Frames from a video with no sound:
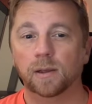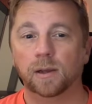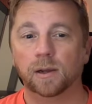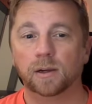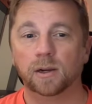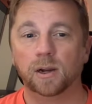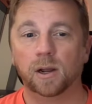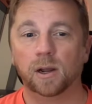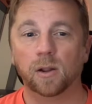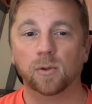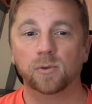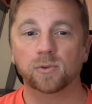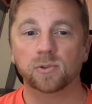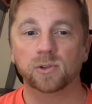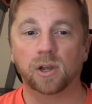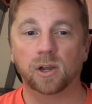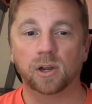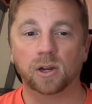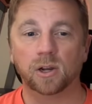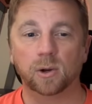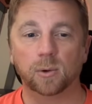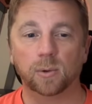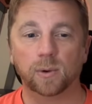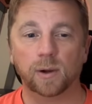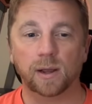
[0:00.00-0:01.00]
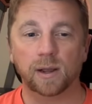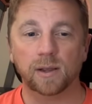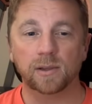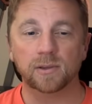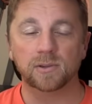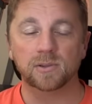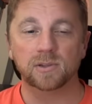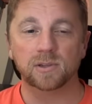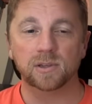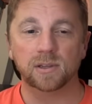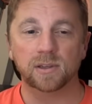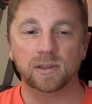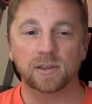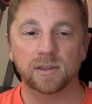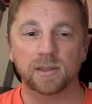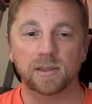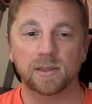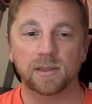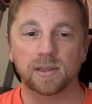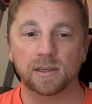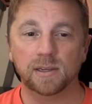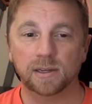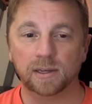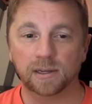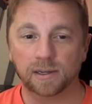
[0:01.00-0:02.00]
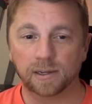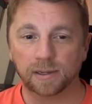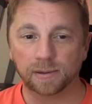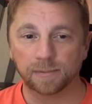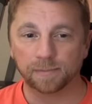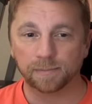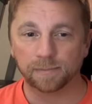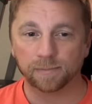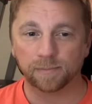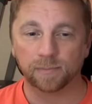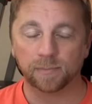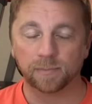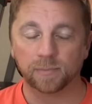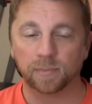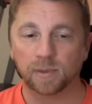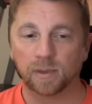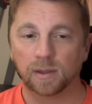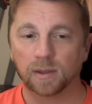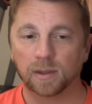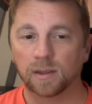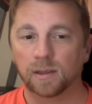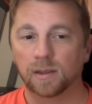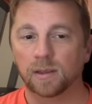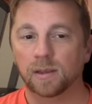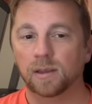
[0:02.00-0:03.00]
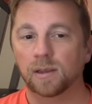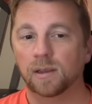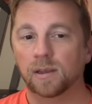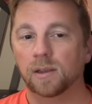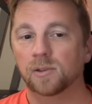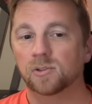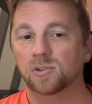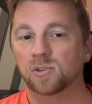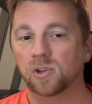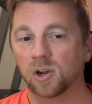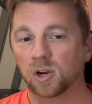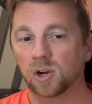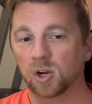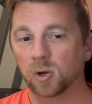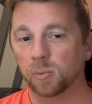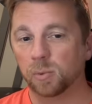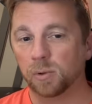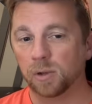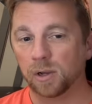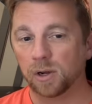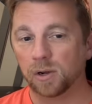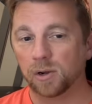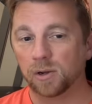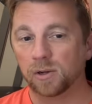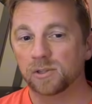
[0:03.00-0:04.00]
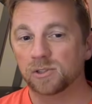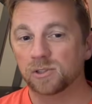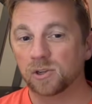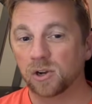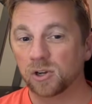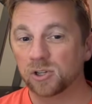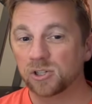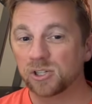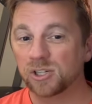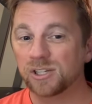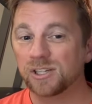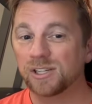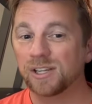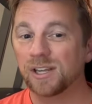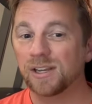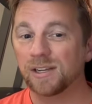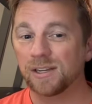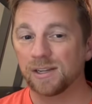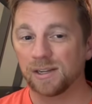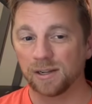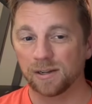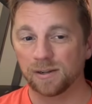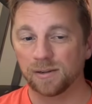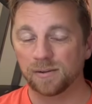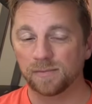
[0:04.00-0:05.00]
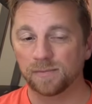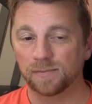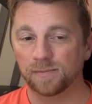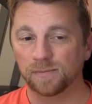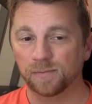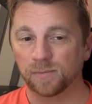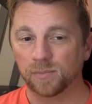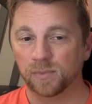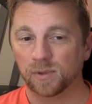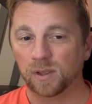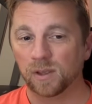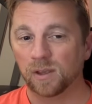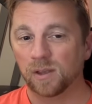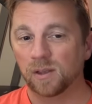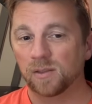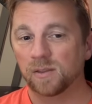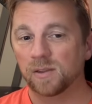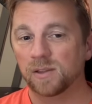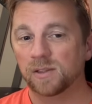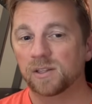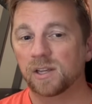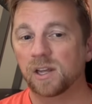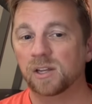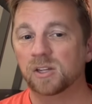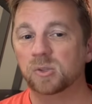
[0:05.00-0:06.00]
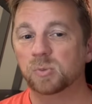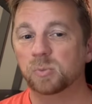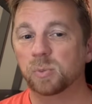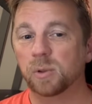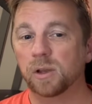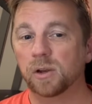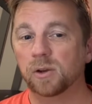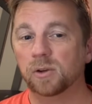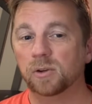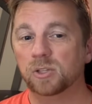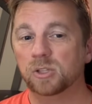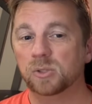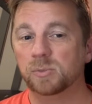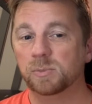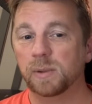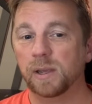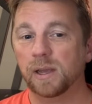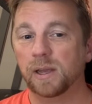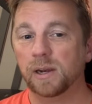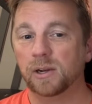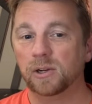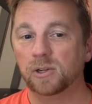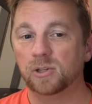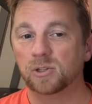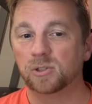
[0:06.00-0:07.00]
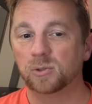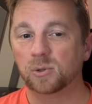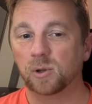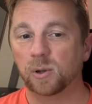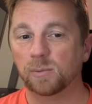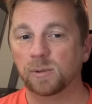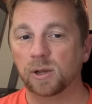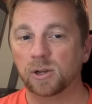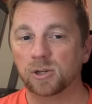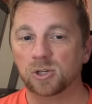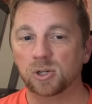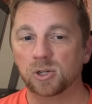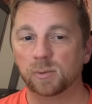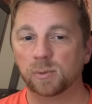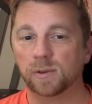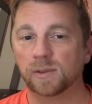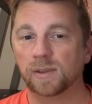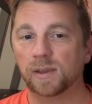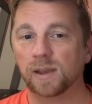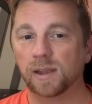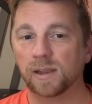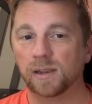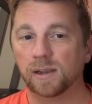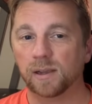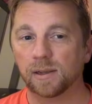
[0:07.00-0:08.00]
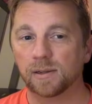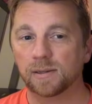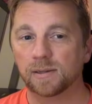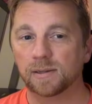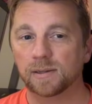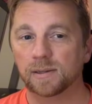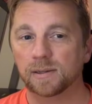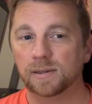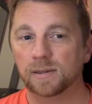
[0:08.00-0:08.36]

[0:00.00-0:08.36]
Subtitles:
Carlos Alcaraz, the soccer player, is Argentinian. The tennis player is Spanish, so I'm not sure about that yet.